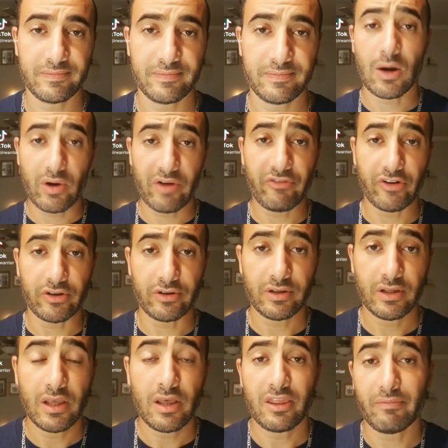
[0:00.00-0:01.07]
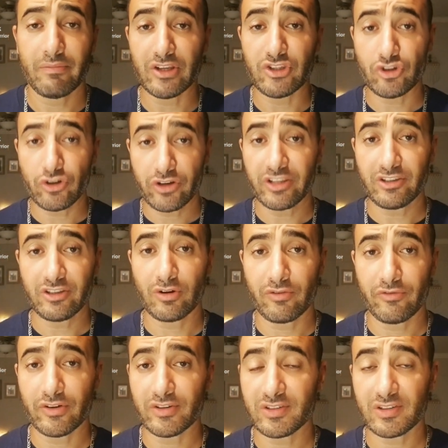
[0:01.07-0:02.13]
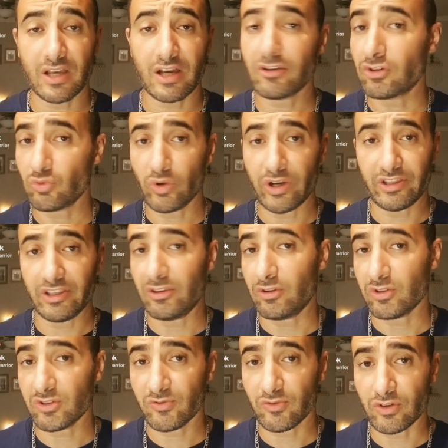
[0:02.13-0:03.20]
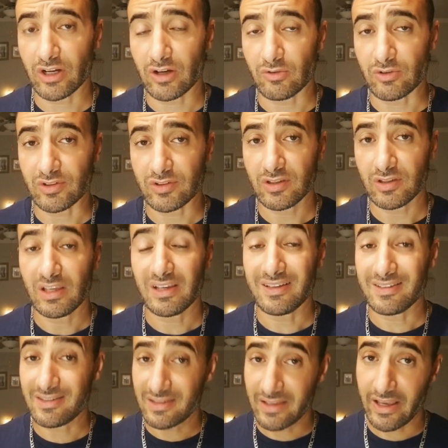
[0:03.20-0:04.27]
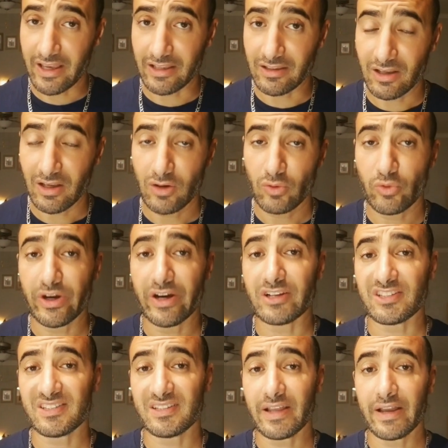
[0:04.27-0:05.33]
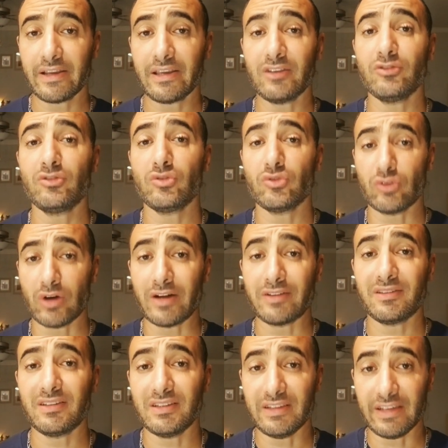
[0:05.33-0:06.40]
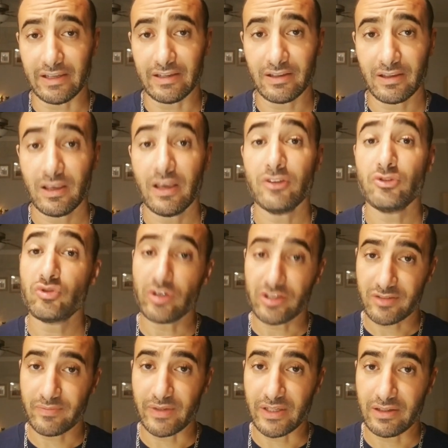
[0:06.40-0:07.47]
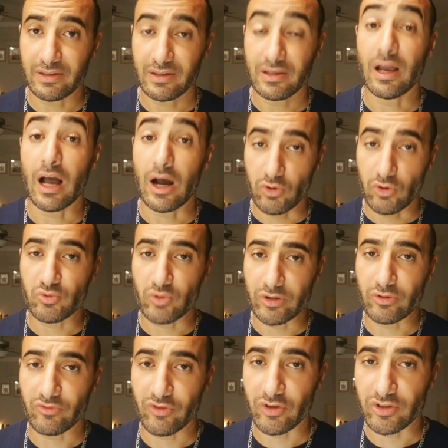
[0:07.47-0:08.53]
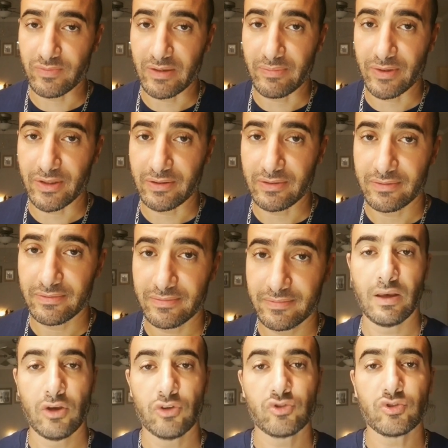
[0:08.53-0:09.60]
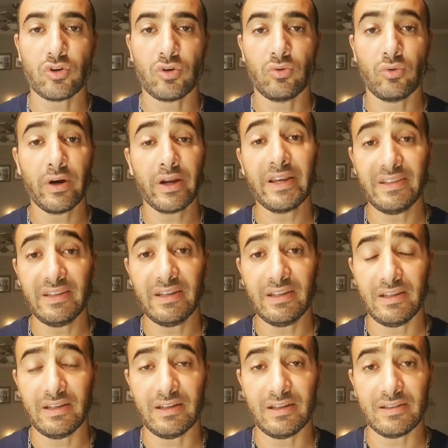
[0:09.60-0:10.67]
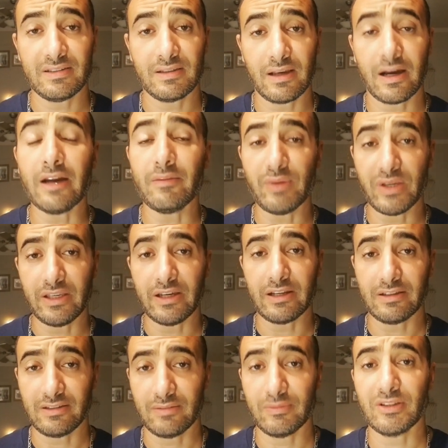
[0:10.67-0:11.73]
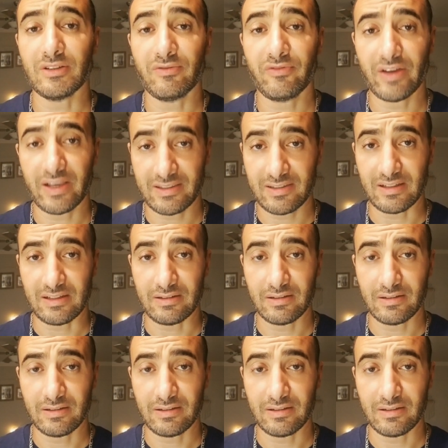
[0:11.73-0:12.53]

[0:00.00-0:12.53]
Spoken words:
However, the majority of us are not waiting those 4 hours. Instead, we are snacking throughout the day. Trust me, I was one of those people. So what I did is I began intermittent fasting.